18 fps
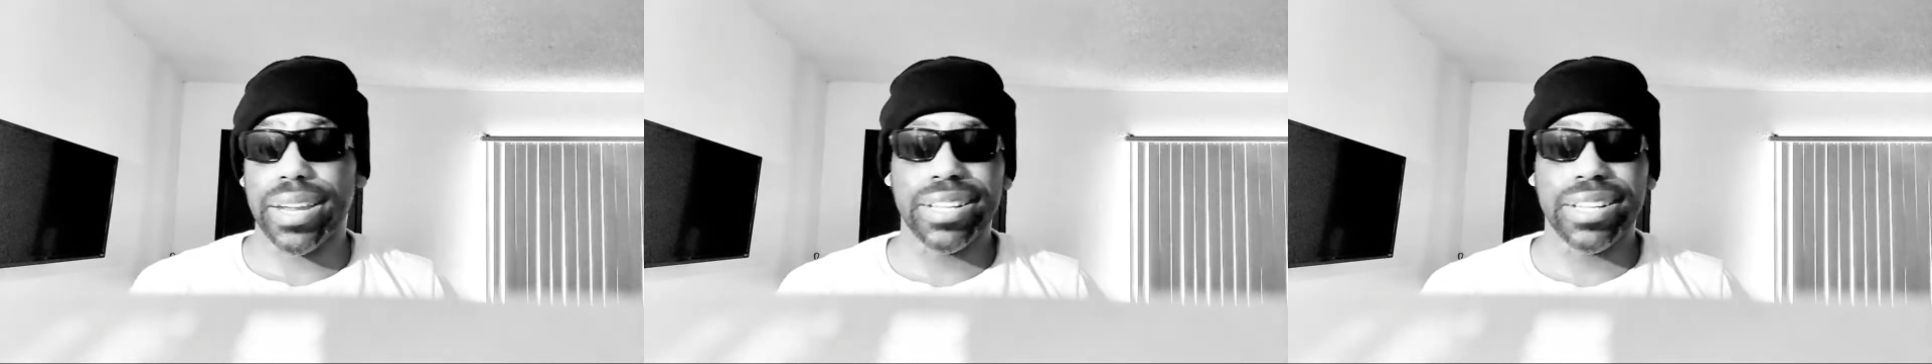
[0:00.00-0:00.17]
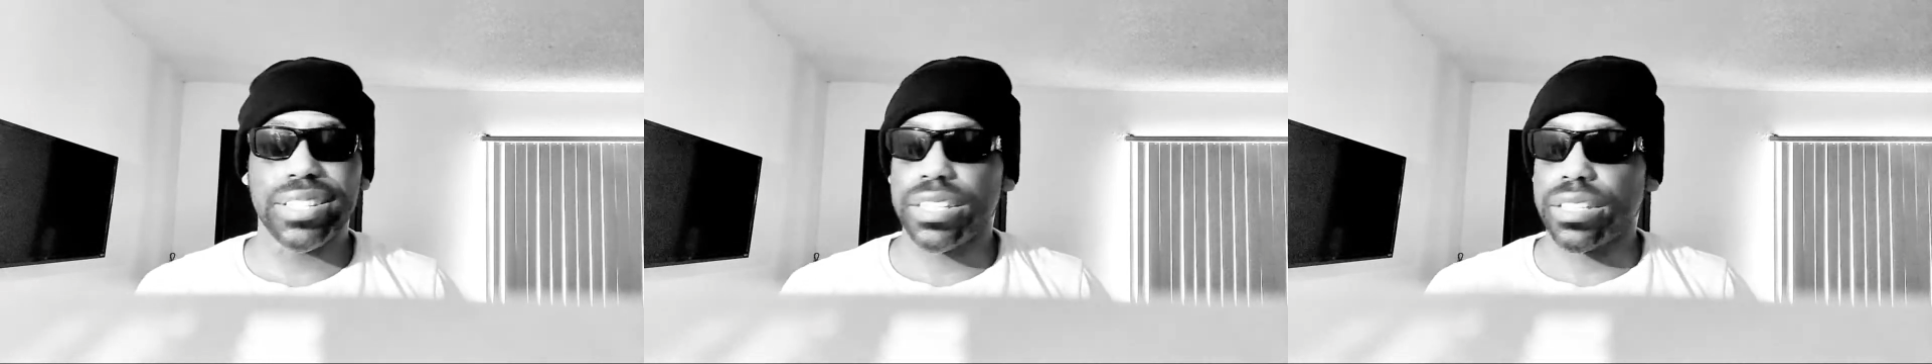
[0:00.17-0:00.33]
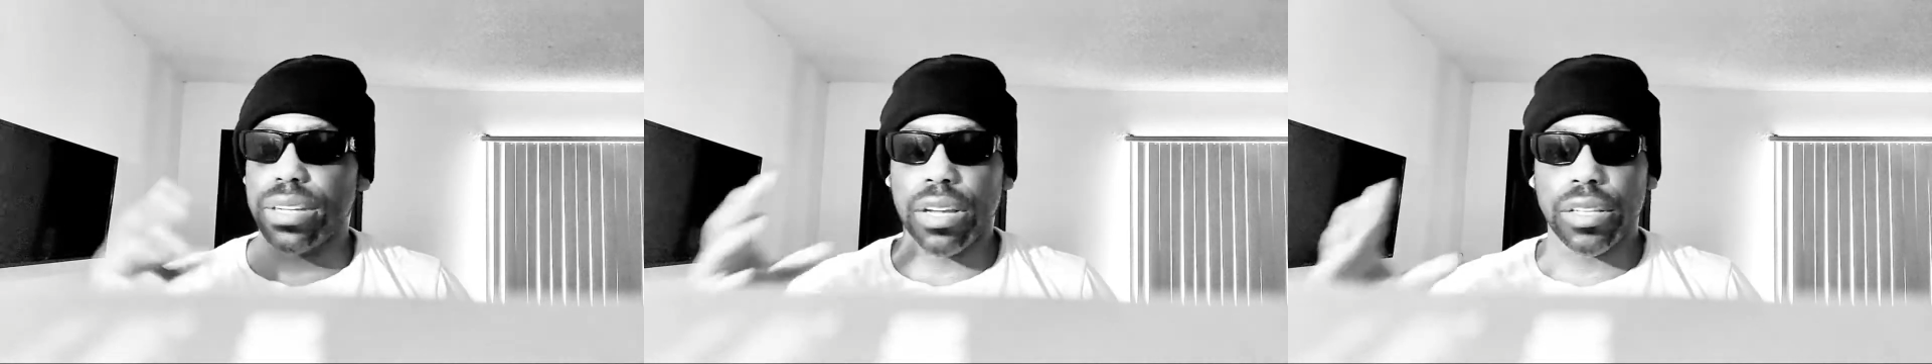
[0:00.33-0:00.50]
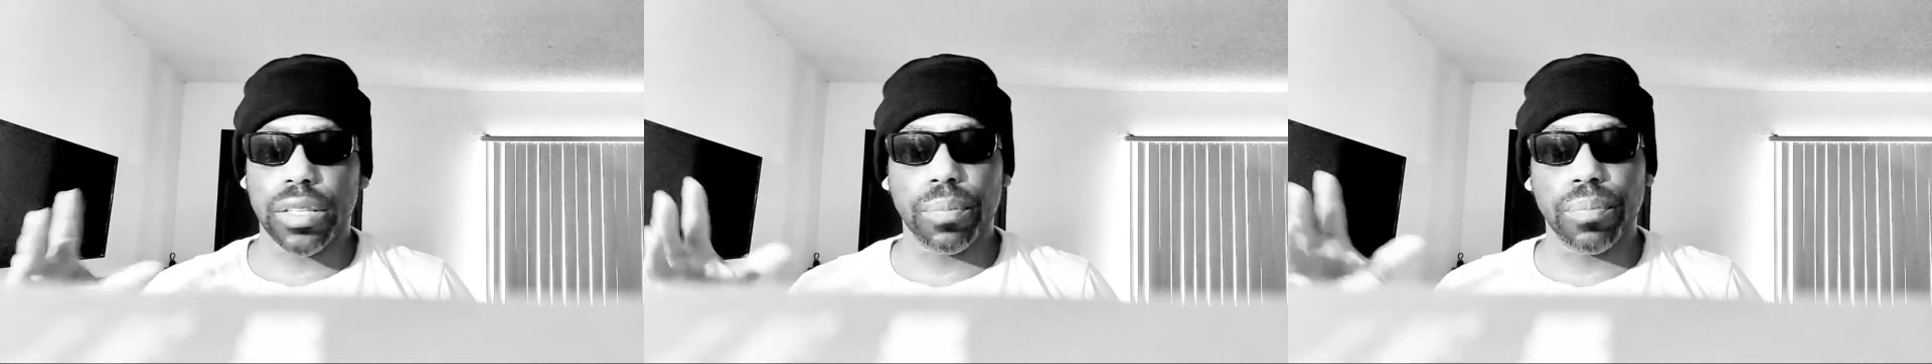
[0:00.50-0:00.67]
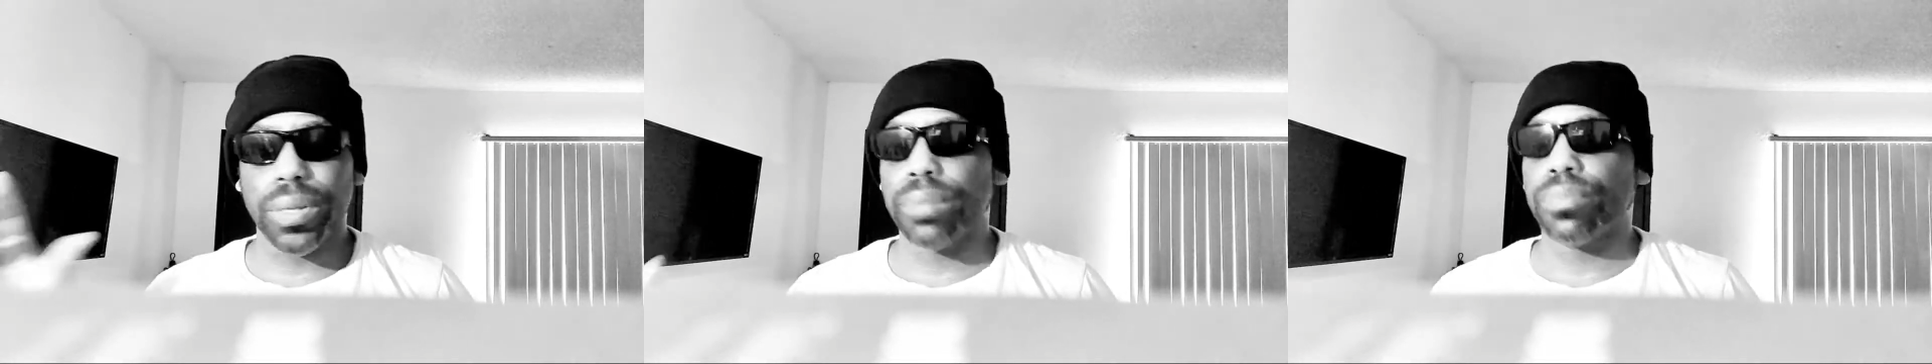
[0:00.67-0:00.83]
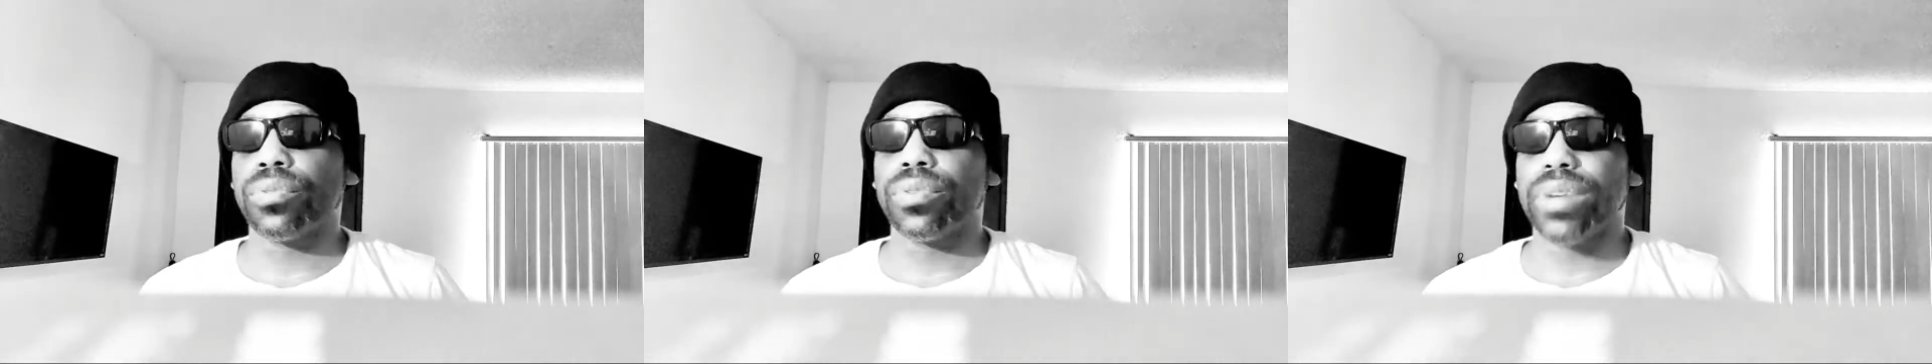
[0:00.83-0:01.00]
It's just other
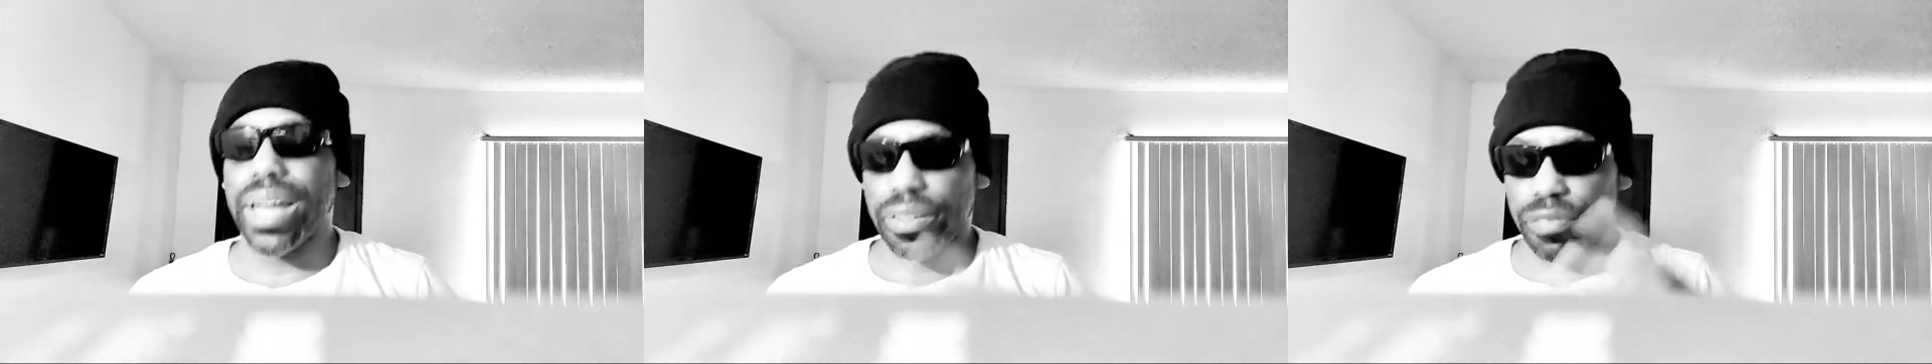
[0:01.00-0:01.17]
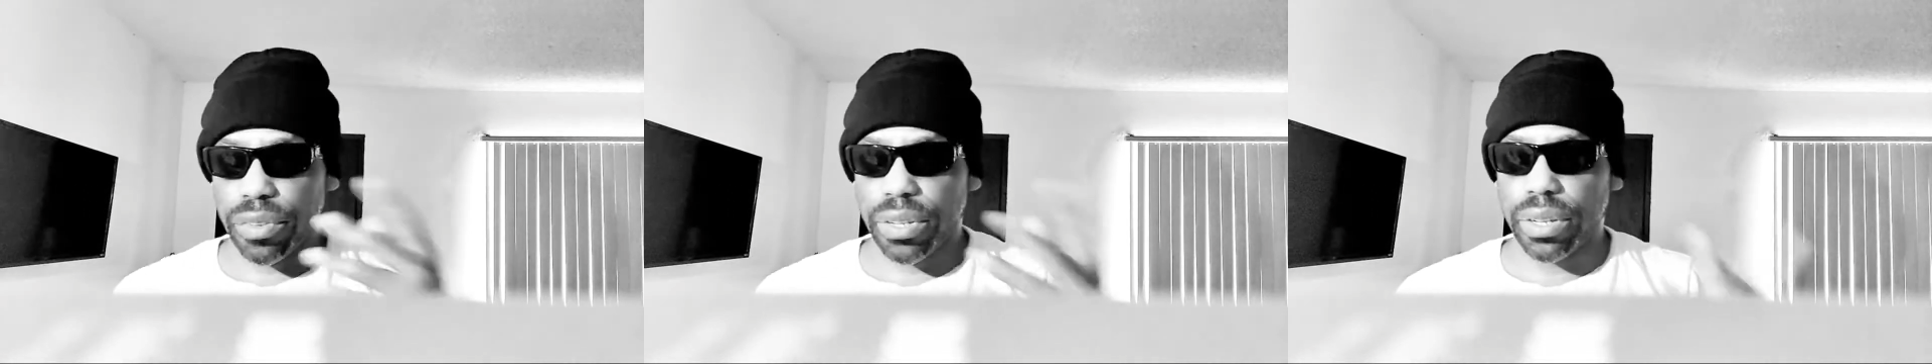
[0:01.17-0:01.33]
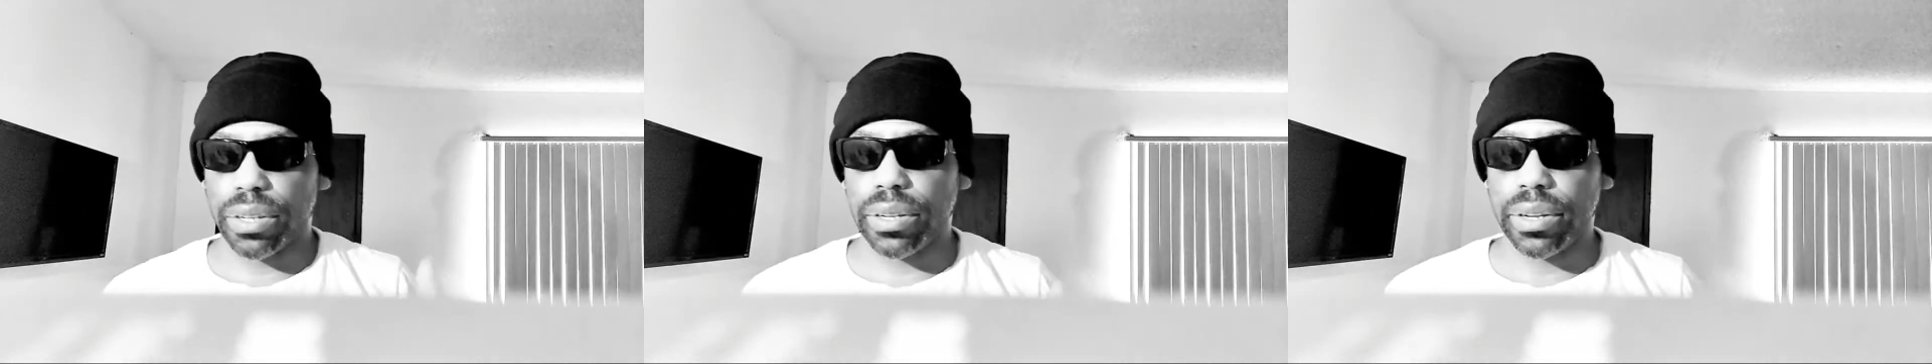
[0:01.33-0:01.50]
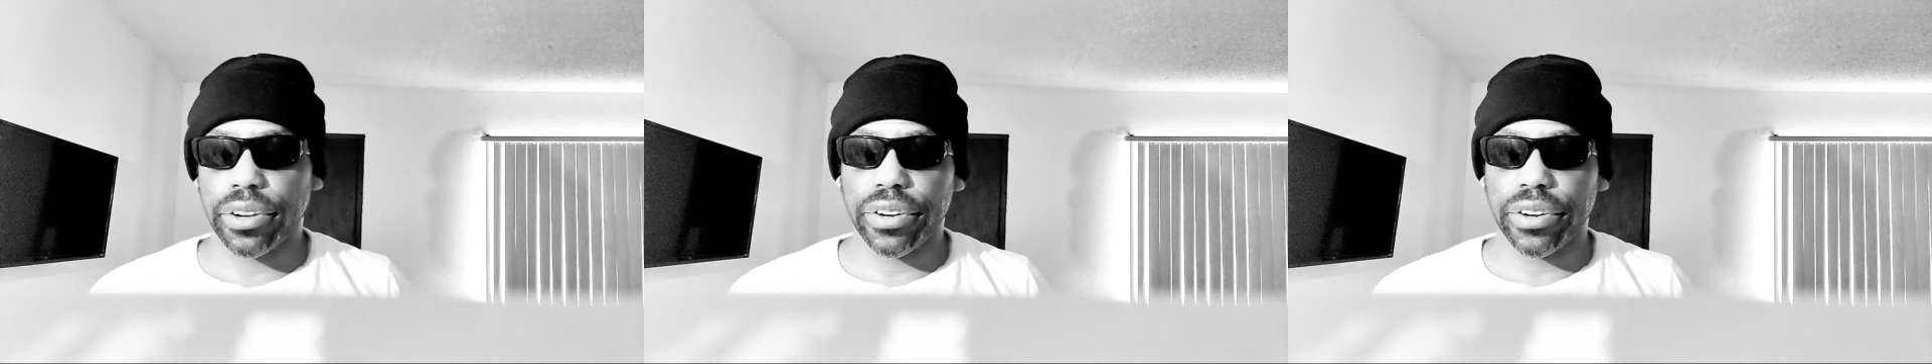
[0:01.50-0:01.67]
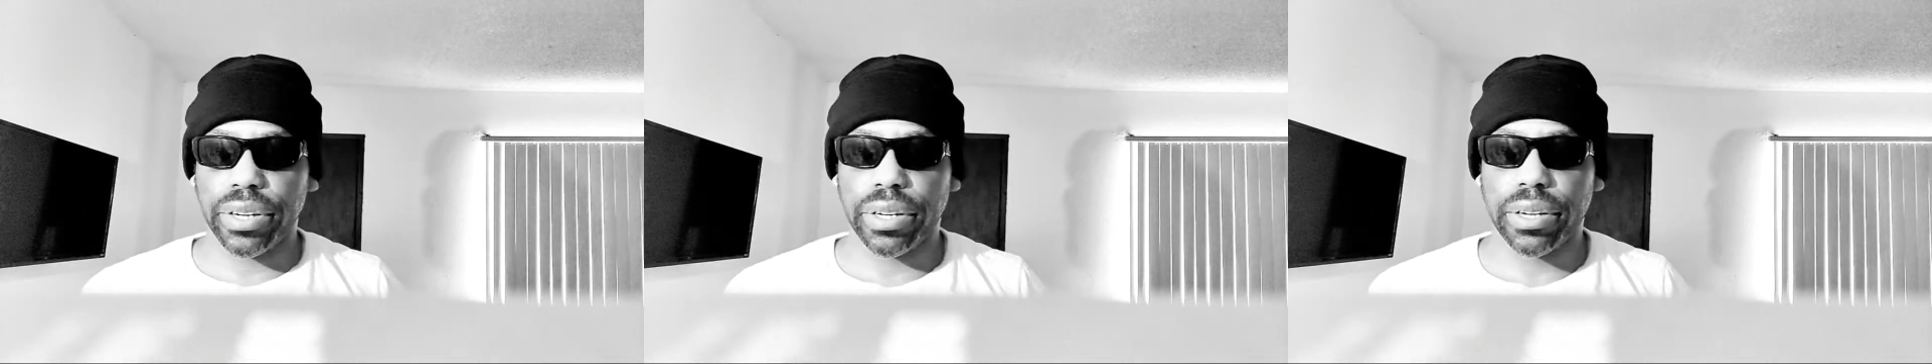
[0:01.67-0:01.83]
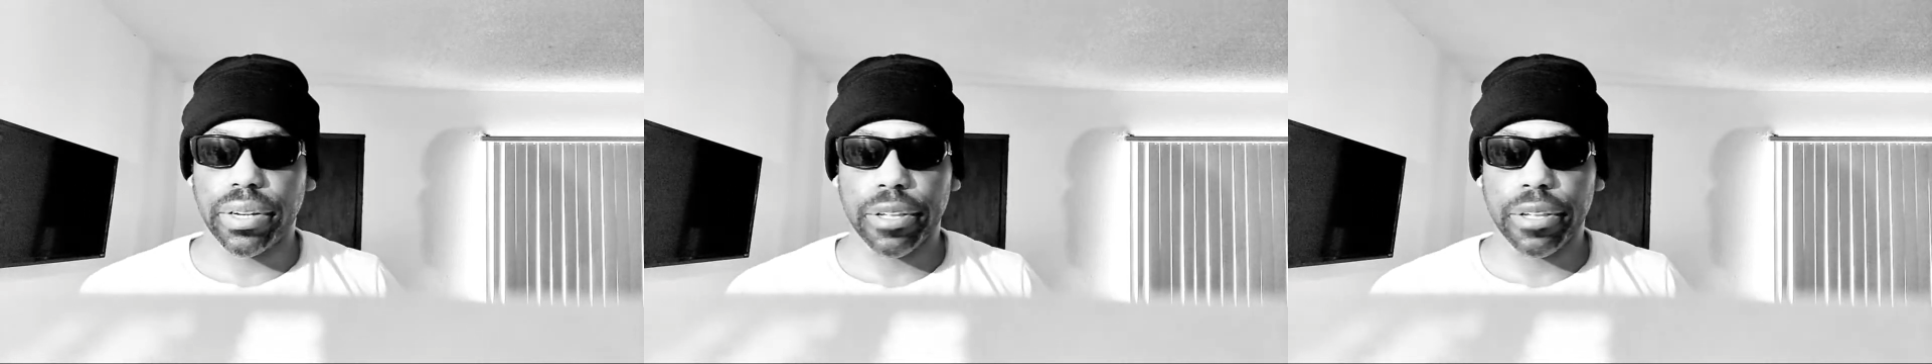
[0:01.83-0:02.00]
people have done
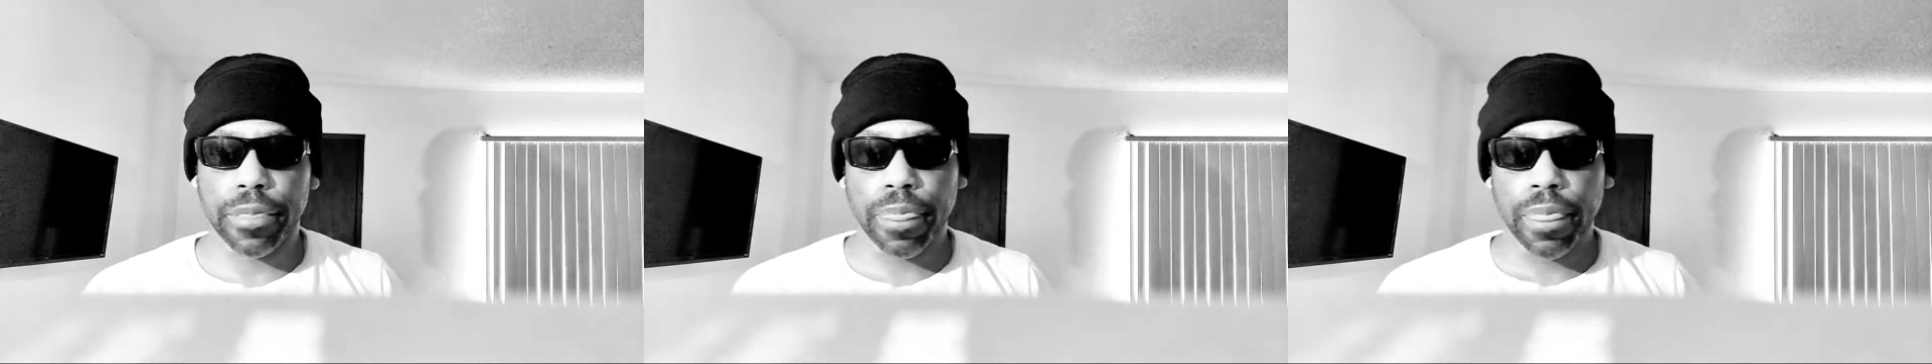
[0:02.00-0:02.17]
their